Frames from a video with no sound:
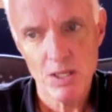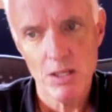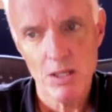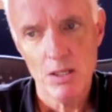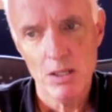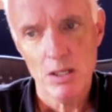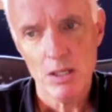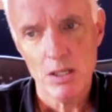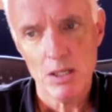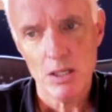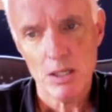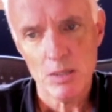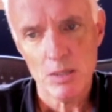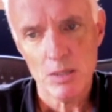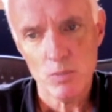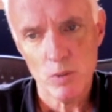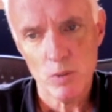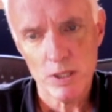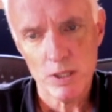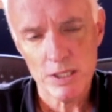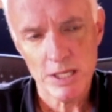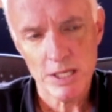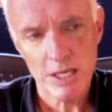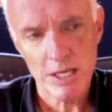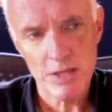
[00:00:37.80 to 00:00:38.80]
And
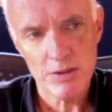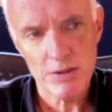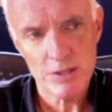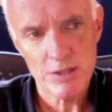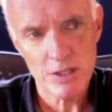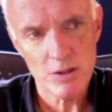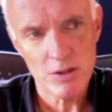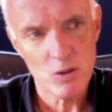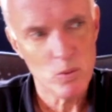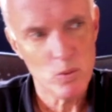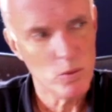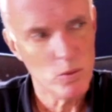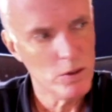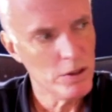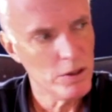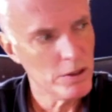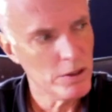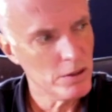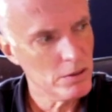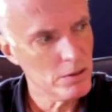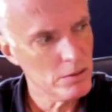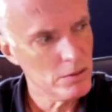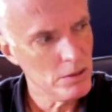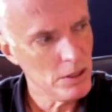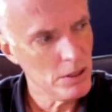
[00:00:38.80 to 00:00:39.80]
when Keith did the
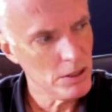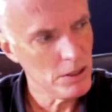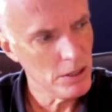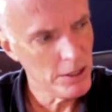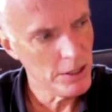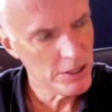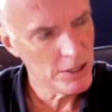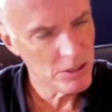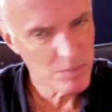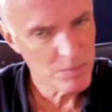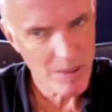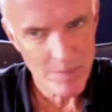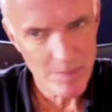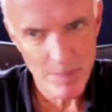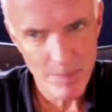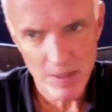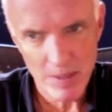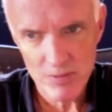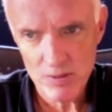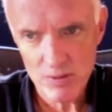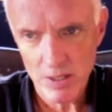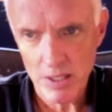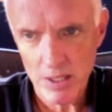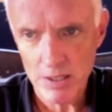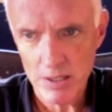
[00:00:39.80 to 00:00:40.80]
work that led to the paper-based
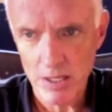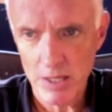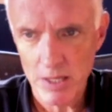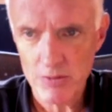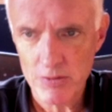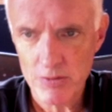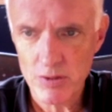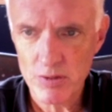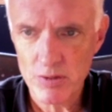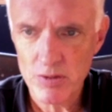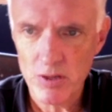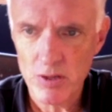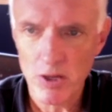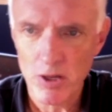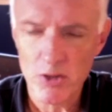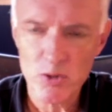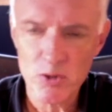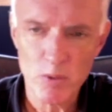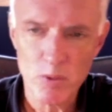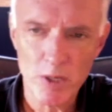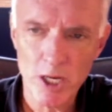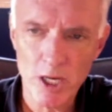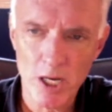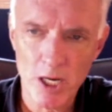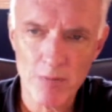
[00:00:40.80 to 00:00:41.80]
diagnostics, he
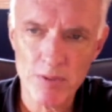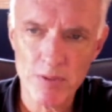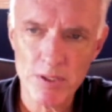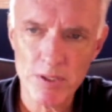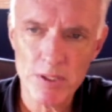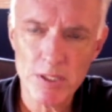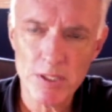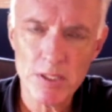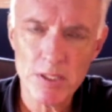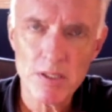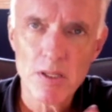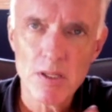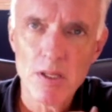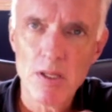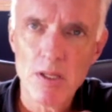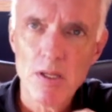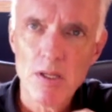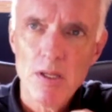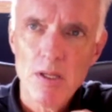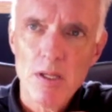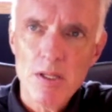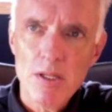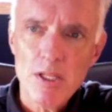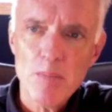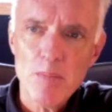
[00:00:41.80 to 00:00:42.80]
also uncovered that
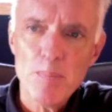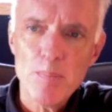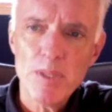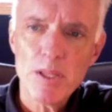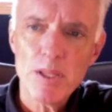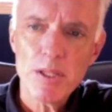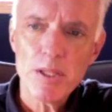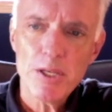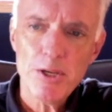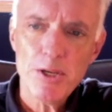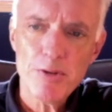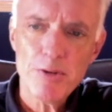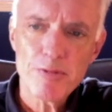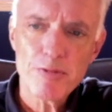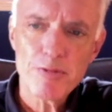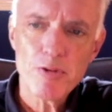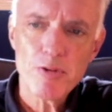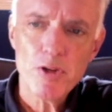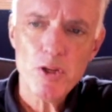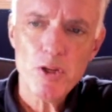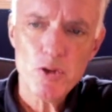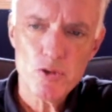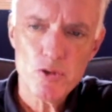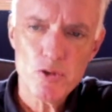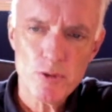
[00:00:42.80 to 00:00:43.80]
the ability to
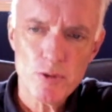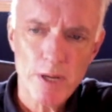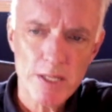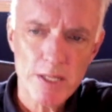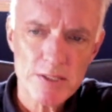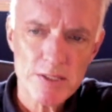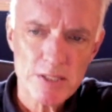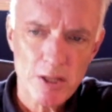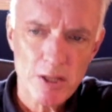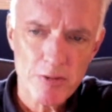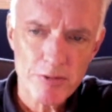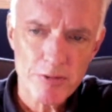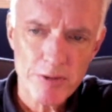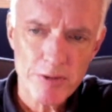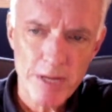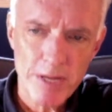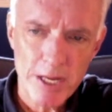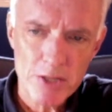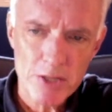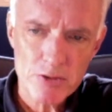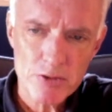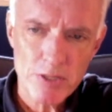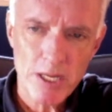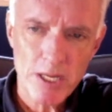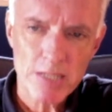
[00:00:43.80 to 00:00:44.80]
freeze-dry cell-free
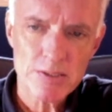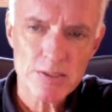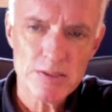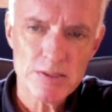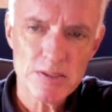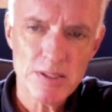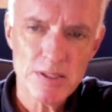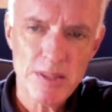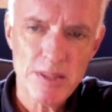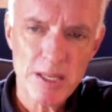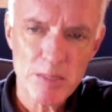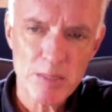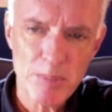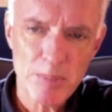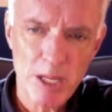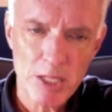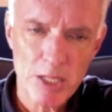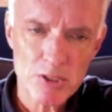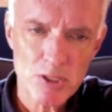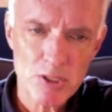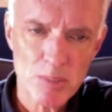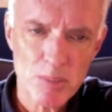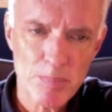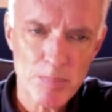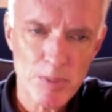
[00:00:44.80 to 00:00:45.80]
extracts and synthetic
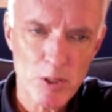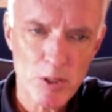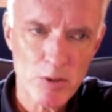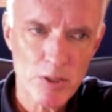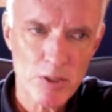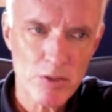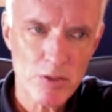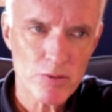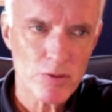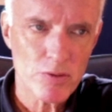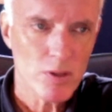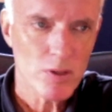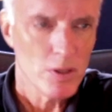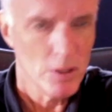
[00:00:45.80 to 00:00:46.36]
biology components